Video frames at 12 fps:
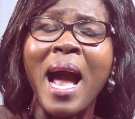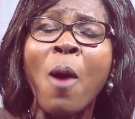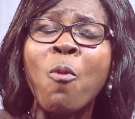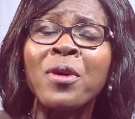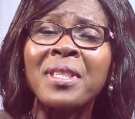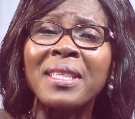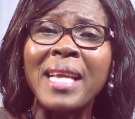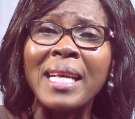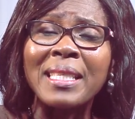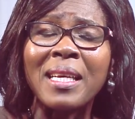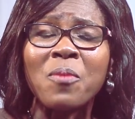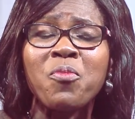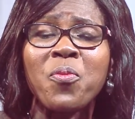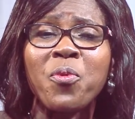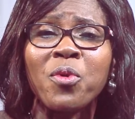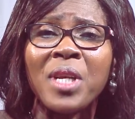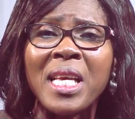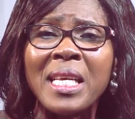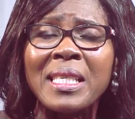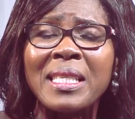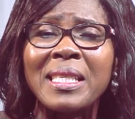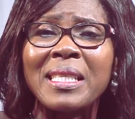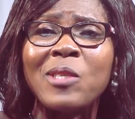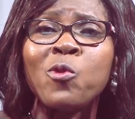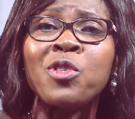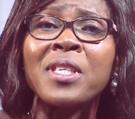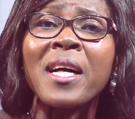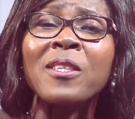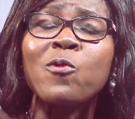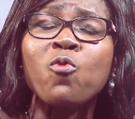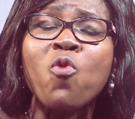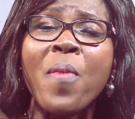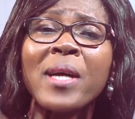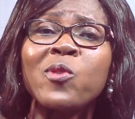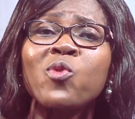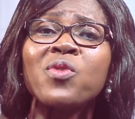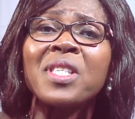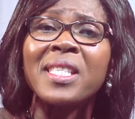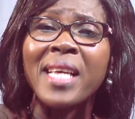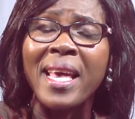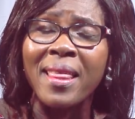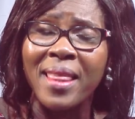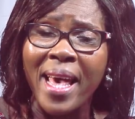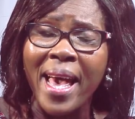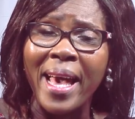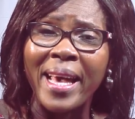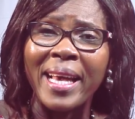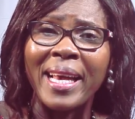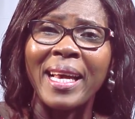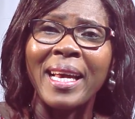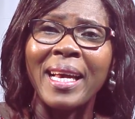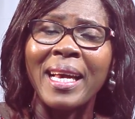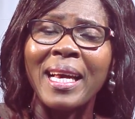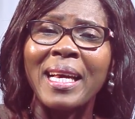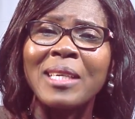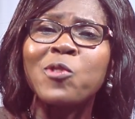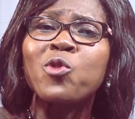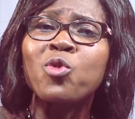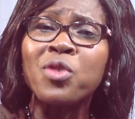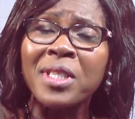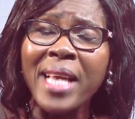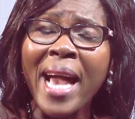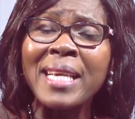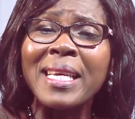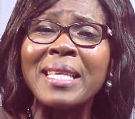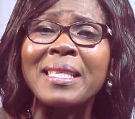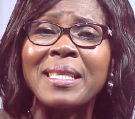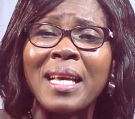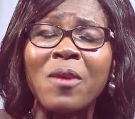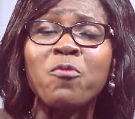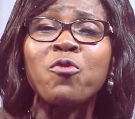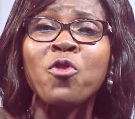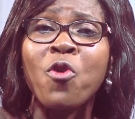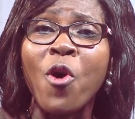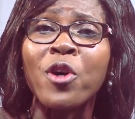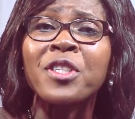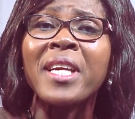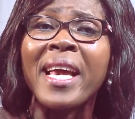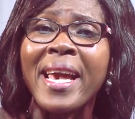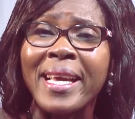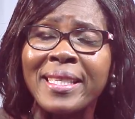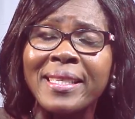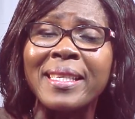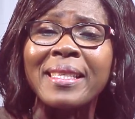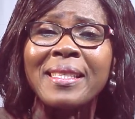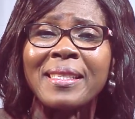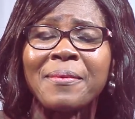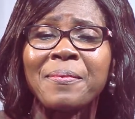And one thing I tell people is, you tell the woman to stay there. Suicide itself, God hates it.